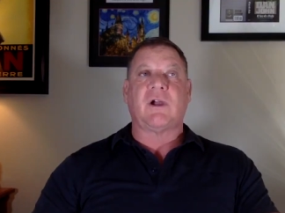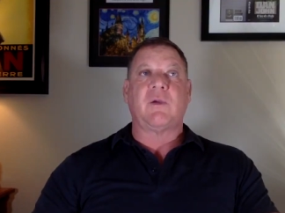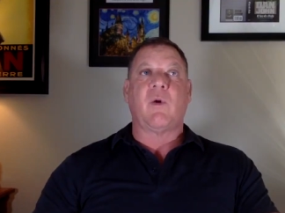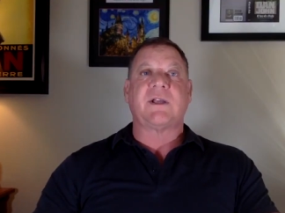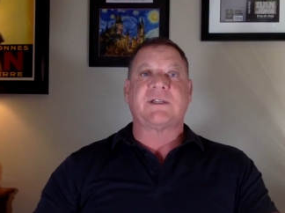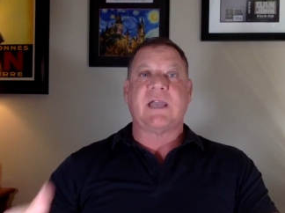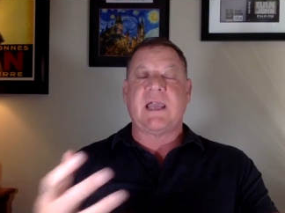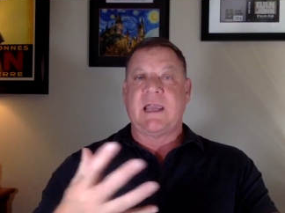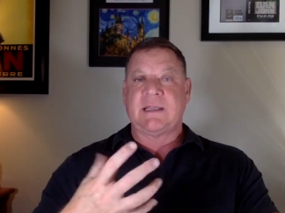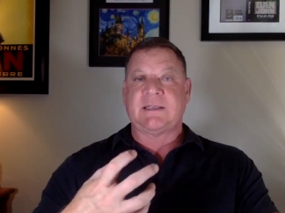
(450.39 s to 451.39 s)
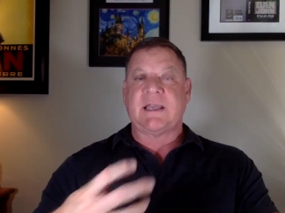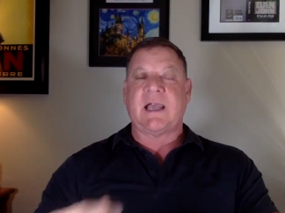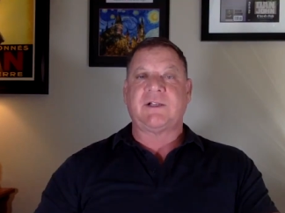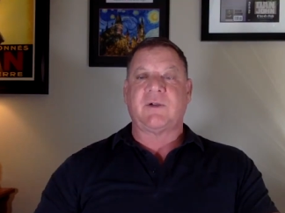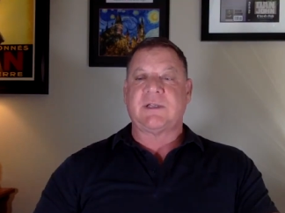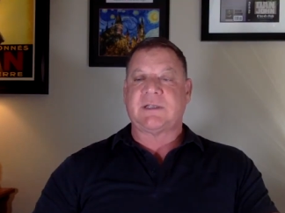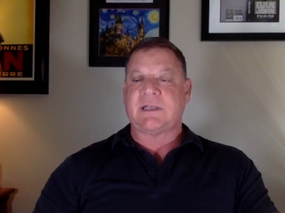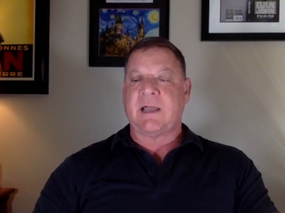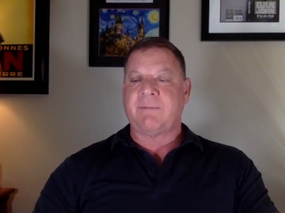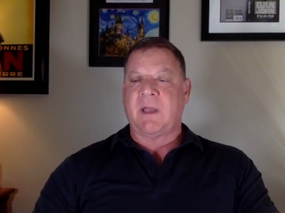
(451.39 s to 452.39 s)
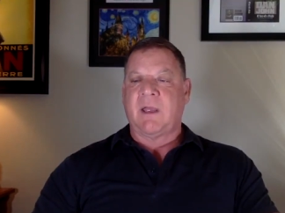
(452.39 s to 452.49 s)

or you want to stay inside during this time,